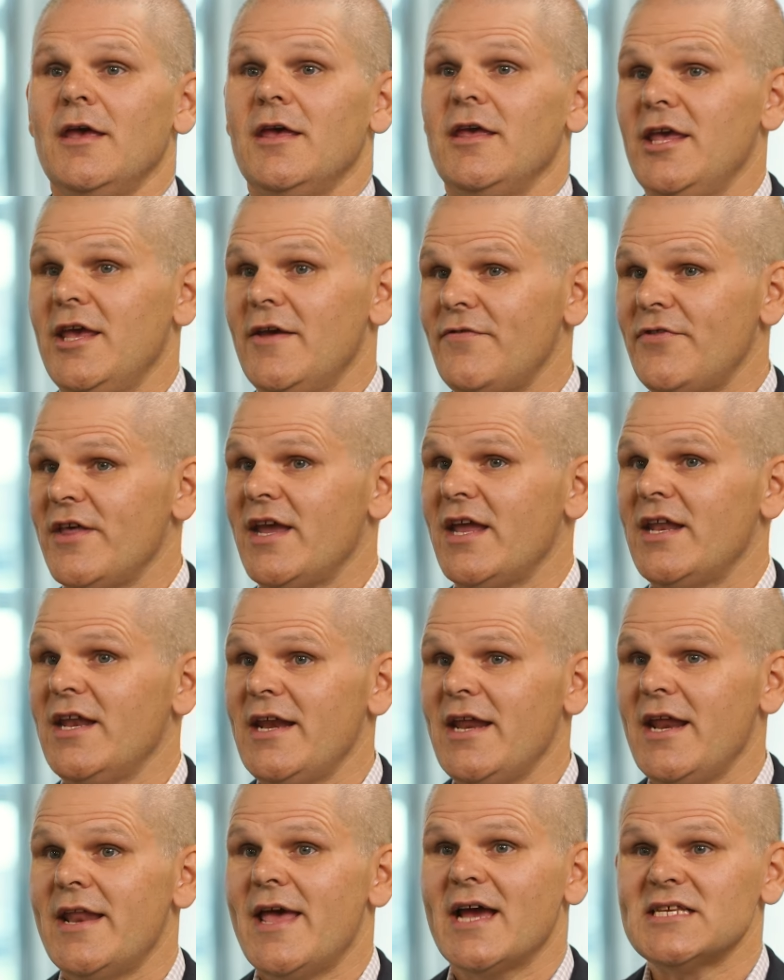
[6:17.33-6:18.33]
If the
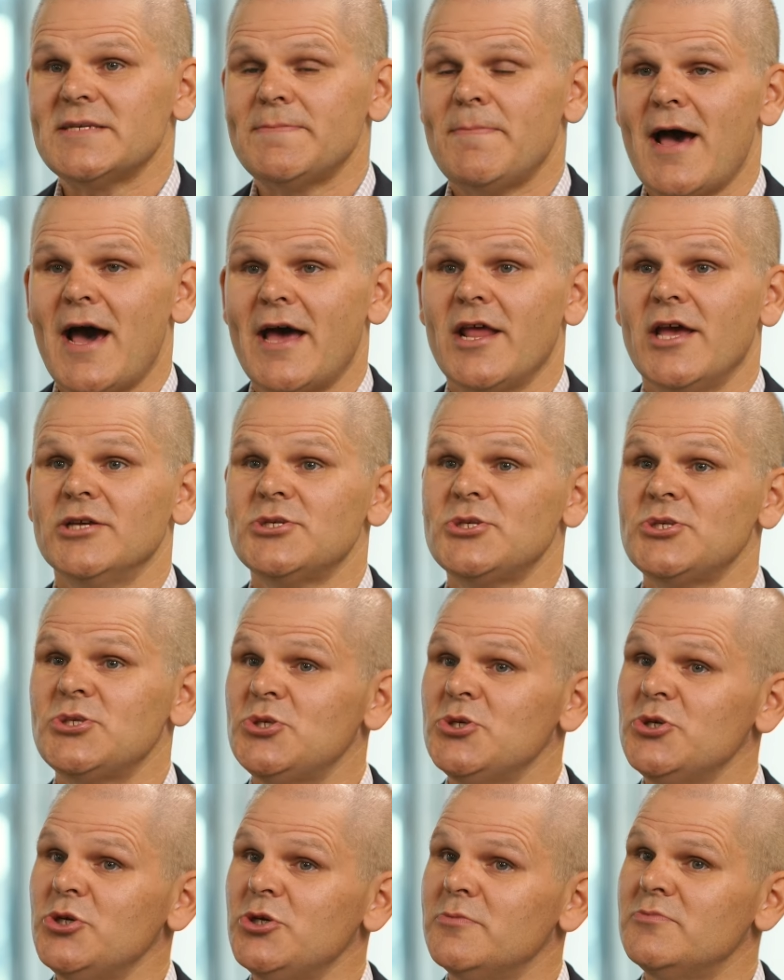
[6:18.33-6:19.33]
Canadian expat
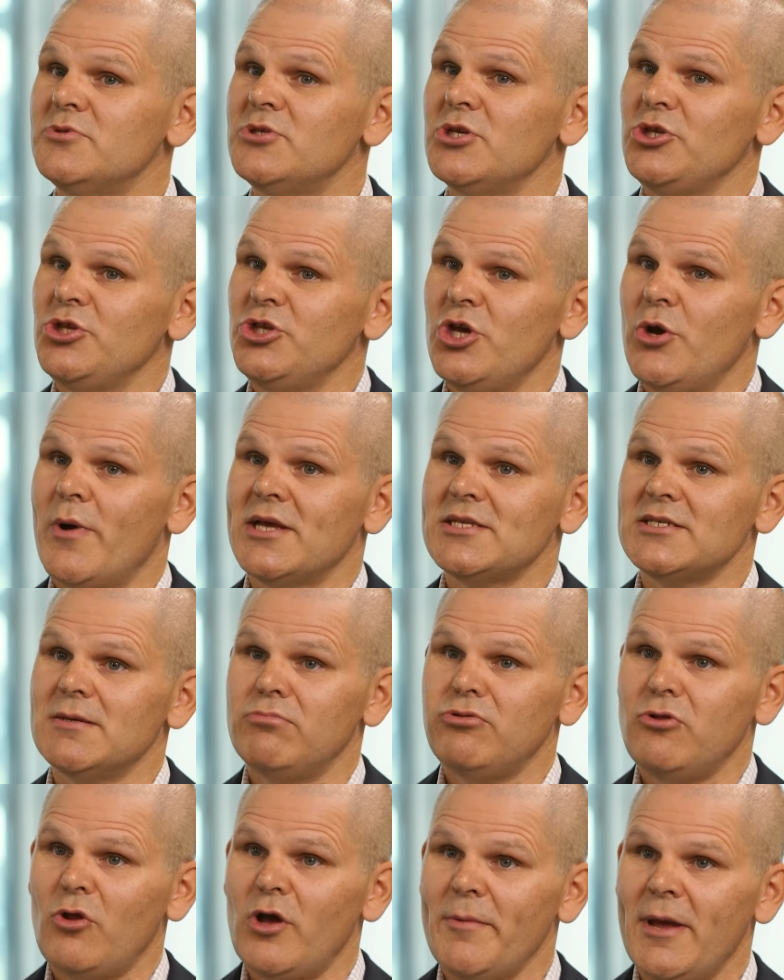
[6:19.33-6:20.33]
assumes U.S.
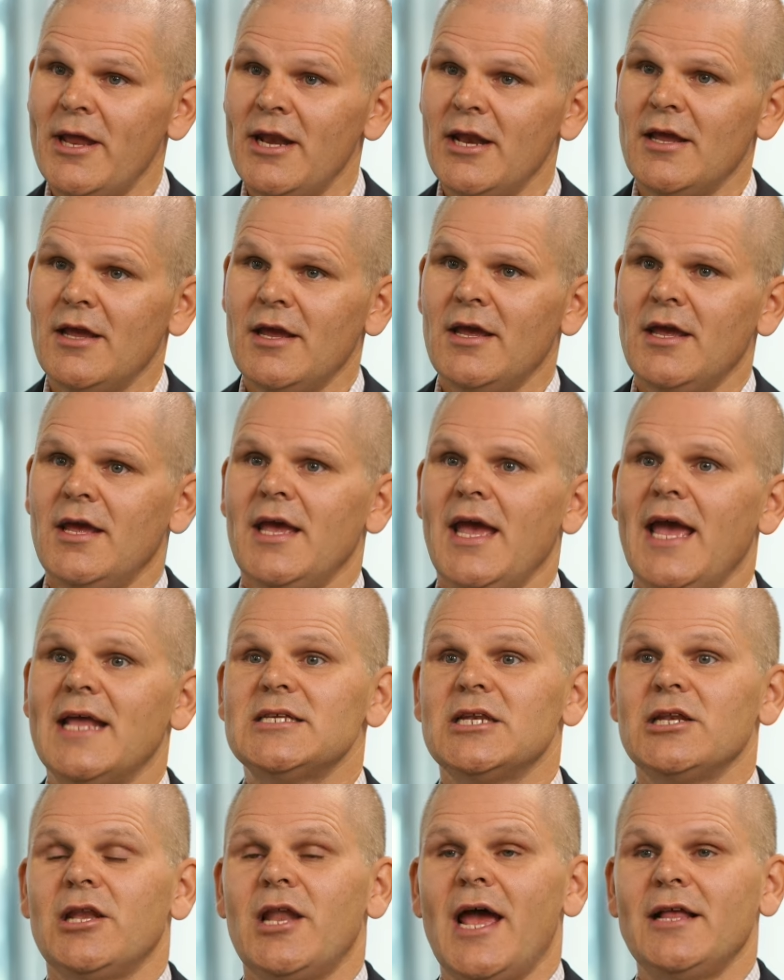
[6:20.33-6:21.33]
employment,
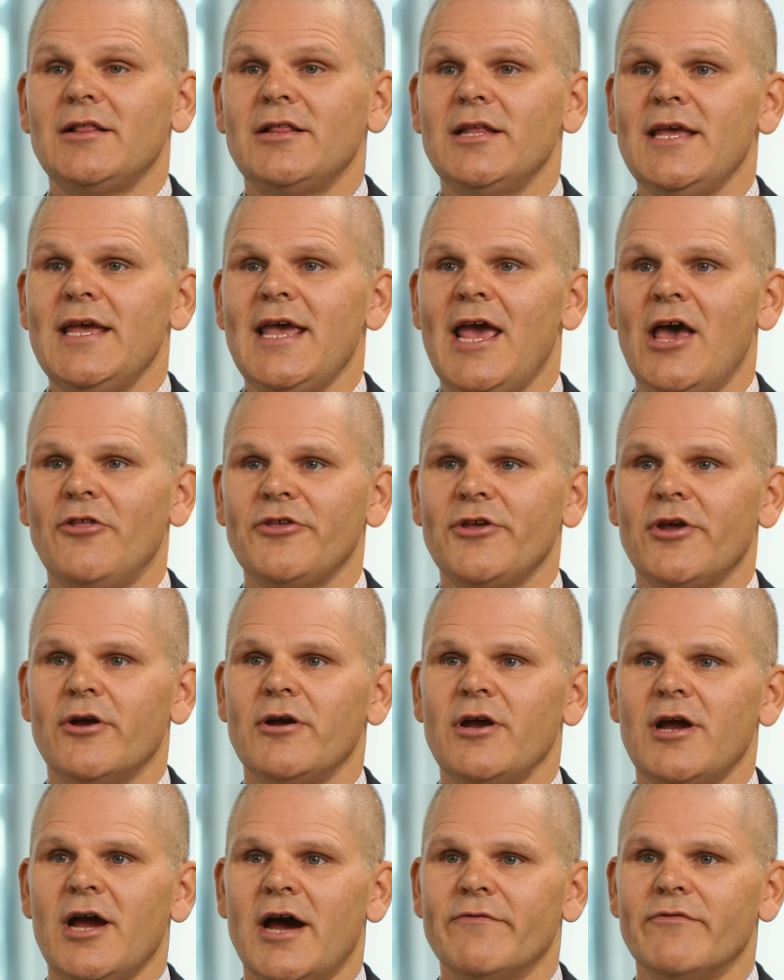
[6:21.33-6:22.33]
it's likely
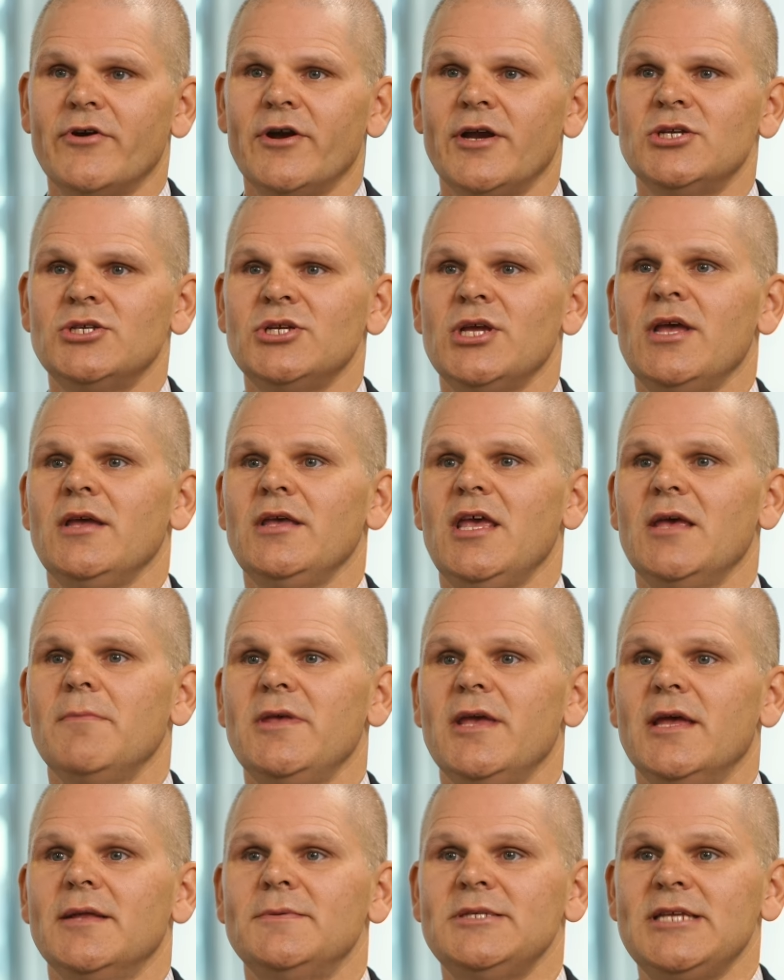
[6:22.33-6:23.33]
healthcare coverage can
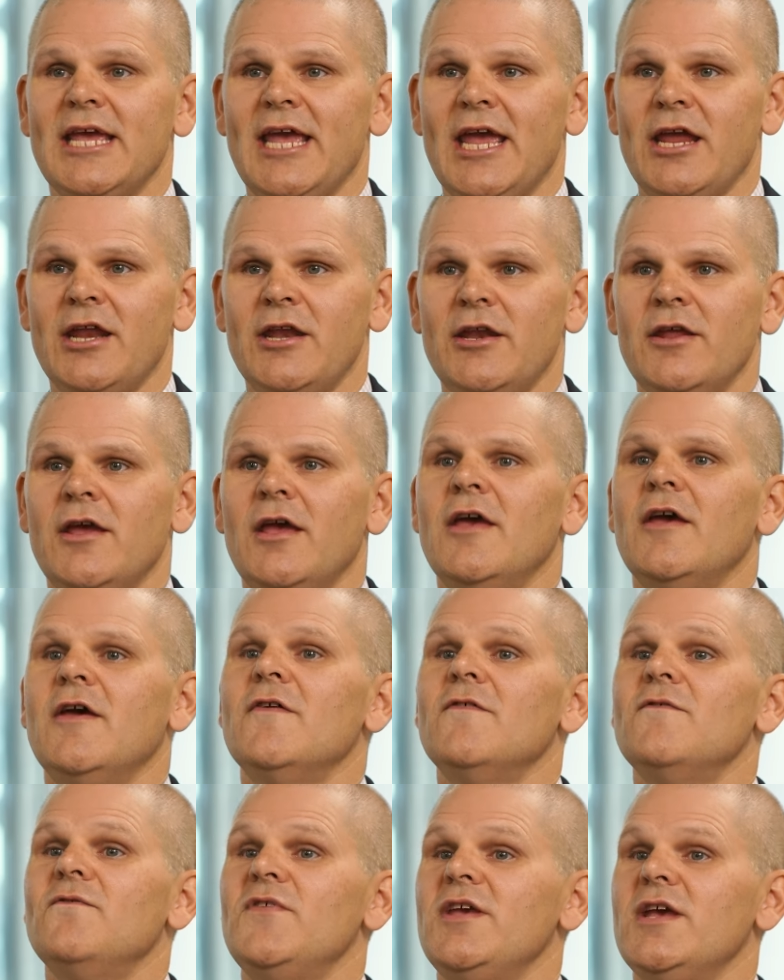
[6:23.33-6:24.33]
be obtained
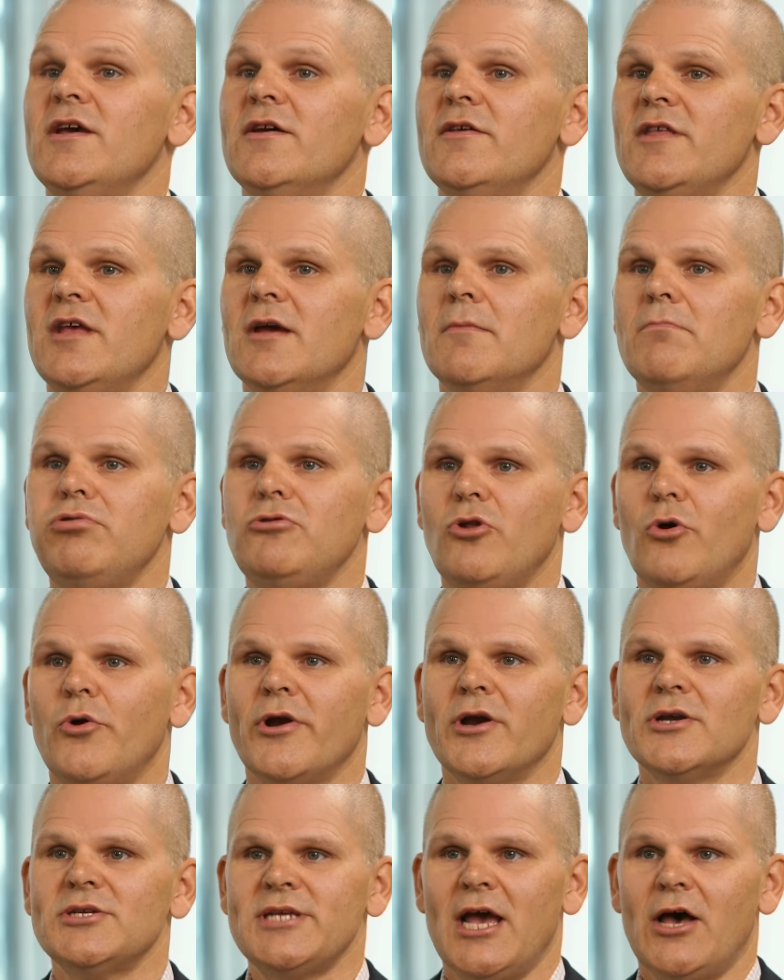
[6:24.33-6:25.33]
via the
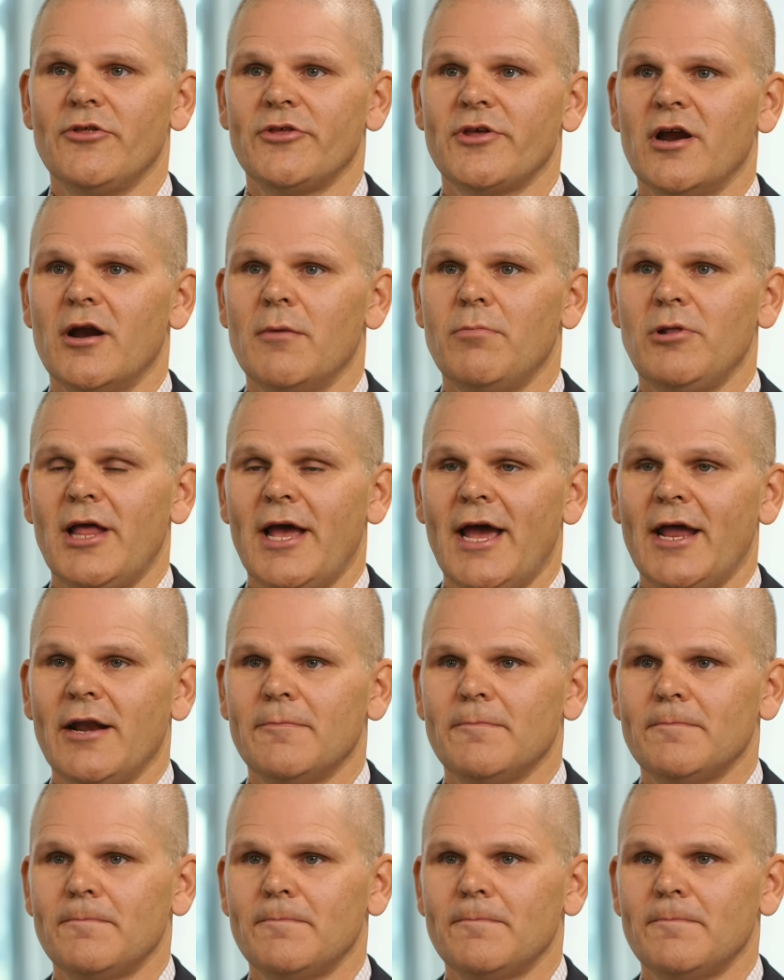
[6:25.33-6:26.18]
employer's healthcare plan.